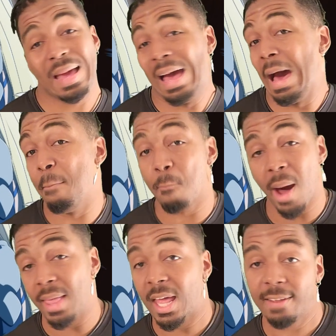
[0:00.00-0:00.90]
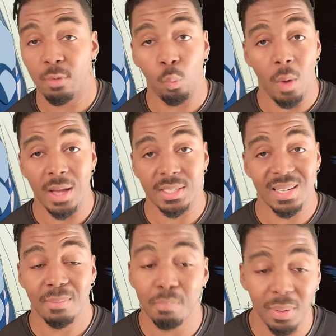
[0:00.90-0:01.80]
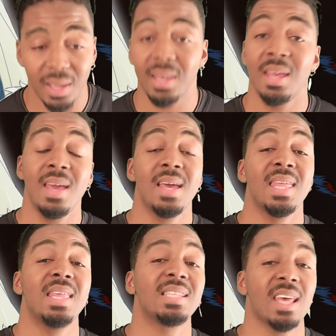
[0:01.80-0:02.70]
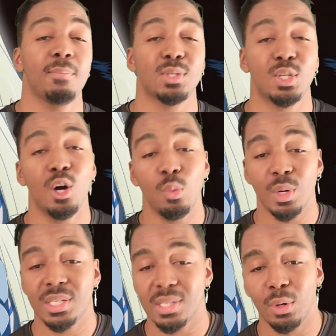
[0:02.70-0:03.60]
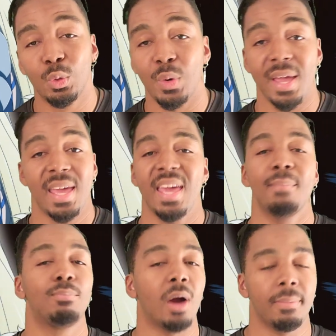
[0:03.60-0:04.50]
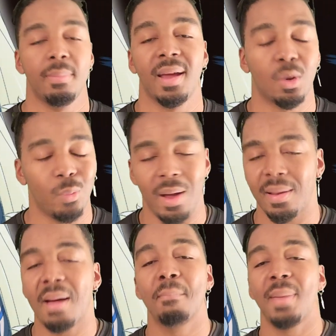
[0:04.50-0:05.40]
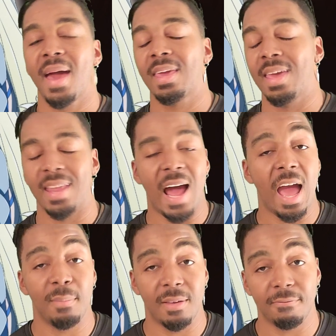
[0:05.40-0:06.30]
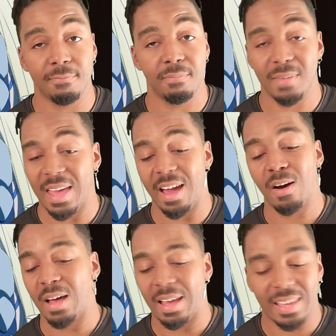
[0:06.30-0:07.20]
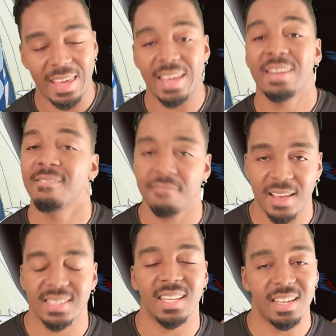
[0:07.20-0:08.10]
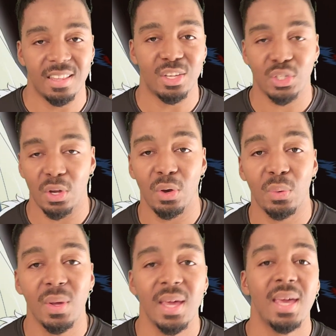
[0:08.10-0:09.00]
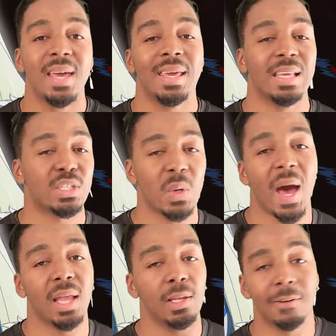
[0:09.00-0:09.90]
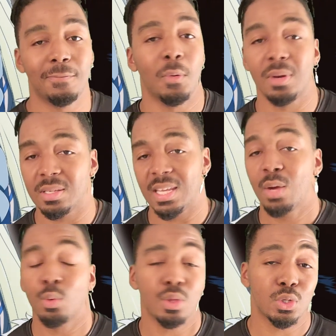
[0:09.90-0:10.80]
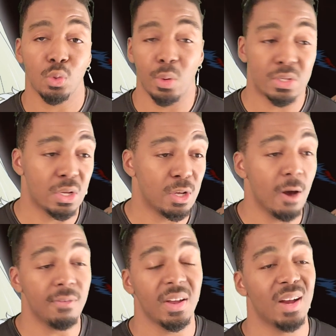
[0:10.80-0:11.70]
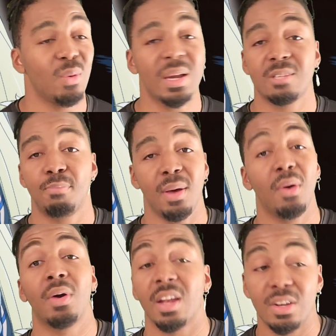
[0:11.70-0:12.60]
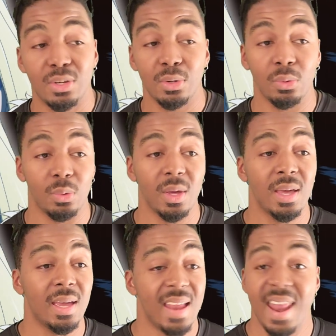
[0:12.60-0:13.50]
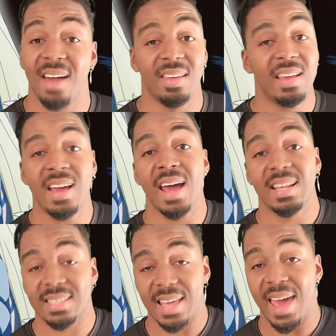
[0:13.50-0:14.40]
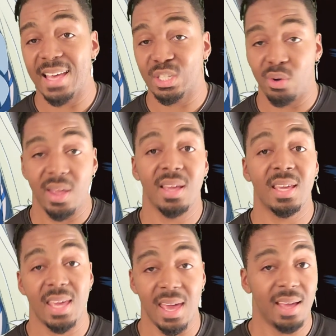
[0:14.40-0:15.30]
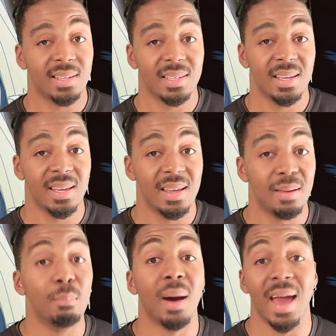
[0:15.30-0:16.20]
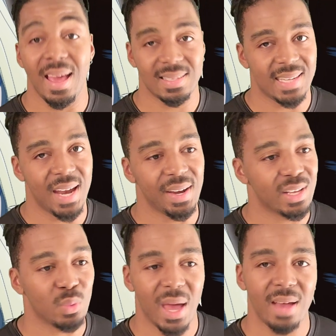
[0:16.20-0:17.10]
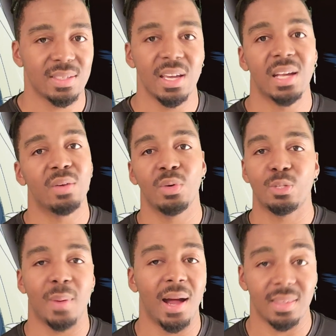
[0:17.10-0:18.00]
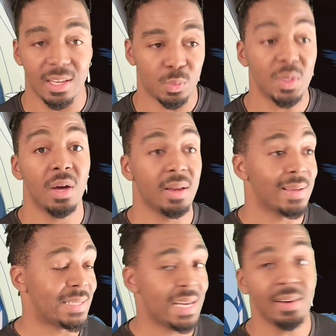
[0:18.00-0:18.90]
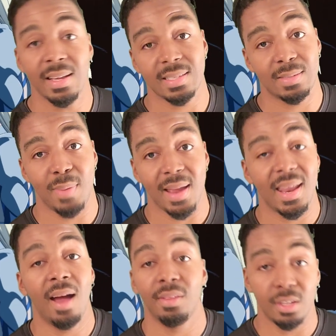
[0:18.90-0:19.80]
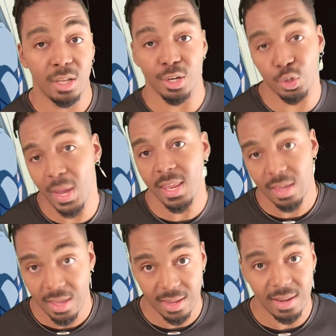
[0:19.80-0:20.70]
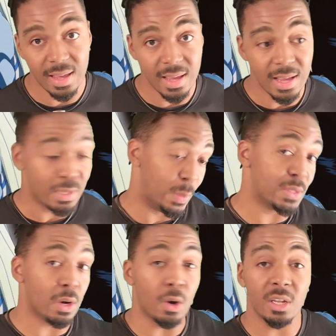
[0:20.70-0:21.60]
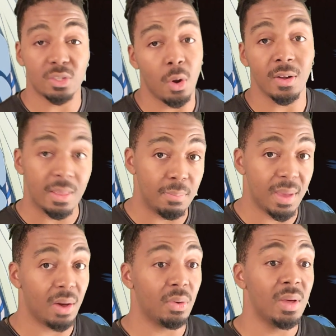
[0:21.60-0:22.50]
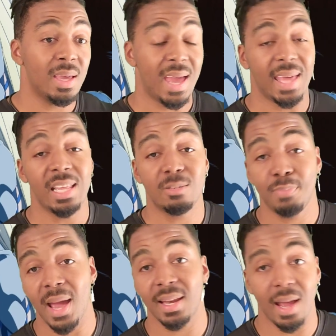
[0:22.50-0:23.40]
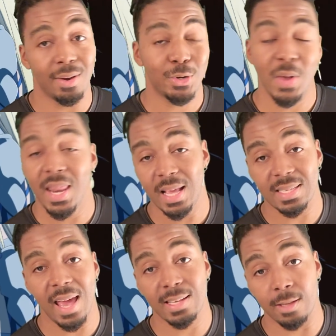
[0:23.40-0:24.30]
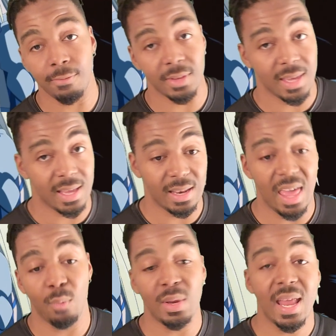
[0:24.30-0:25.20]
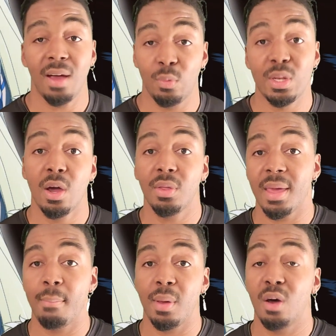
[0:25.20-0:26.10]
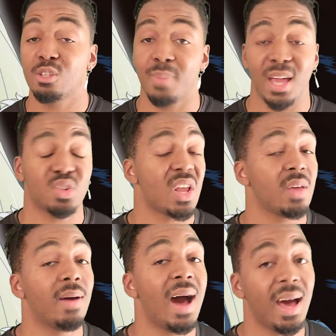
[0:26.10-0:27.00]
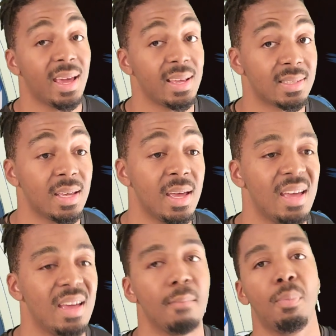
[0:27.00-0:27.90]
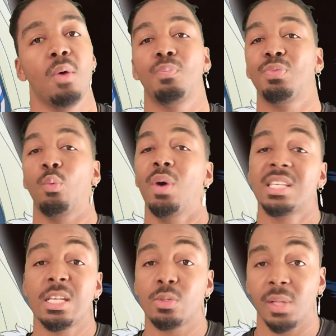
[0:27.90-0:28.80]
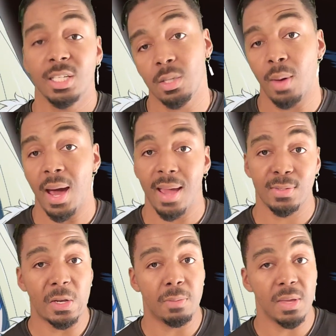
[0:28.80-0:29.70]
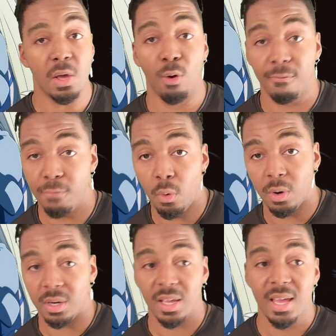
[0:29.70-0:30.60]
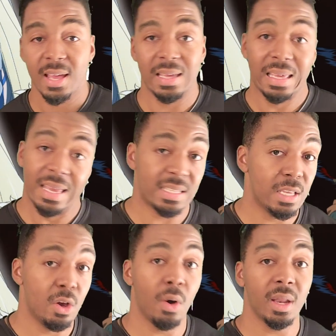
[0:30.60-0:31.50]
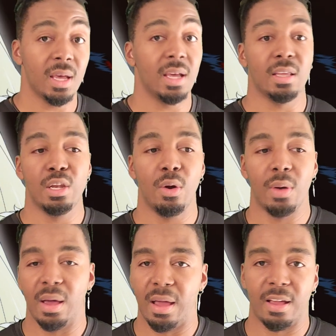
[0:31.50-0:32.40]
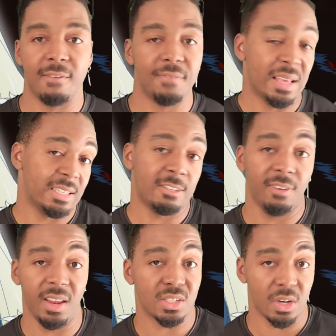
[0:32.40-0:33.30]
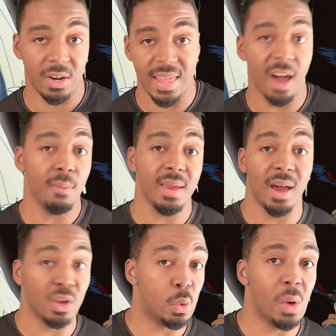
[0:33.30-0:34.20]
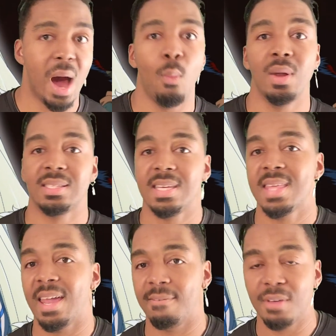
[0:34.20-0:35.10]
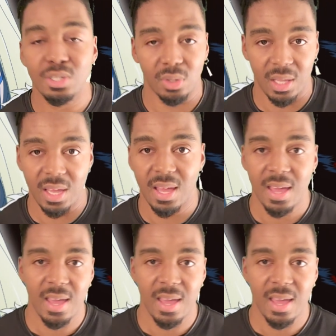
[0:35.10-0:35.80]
I might not even watched it. But this episode was so great, it brought me back around. I'm back in. I am again invested in this show. And so I look forward to seeing where the story is going to go from here. What is Bell going to do now that he got his ass straight kicked by Asterius? Well, how's he gonna respond to this? We know that Asterius is back down in the dungeon training again, so he's already stronger than Bell, and he's back down there training his ass off again. And we know that Bell is back training with Eyes, but what is his relationship with Eyes going to be going forward? Is he gonna, confess his feelings to her? That would be kind of cool. I want to see that eventually.